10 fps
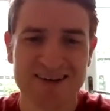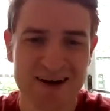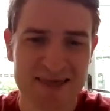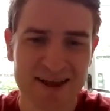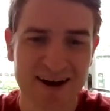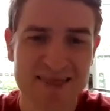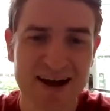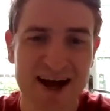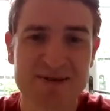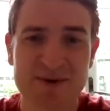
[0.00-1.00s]
or anything like
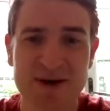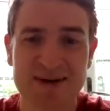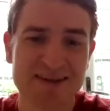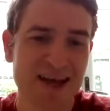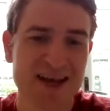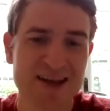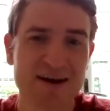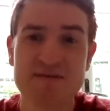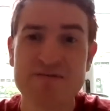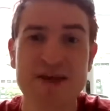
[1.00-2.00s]
that, but
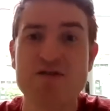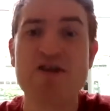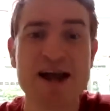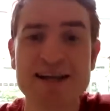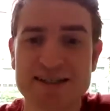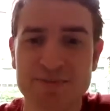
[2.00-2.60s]
they rate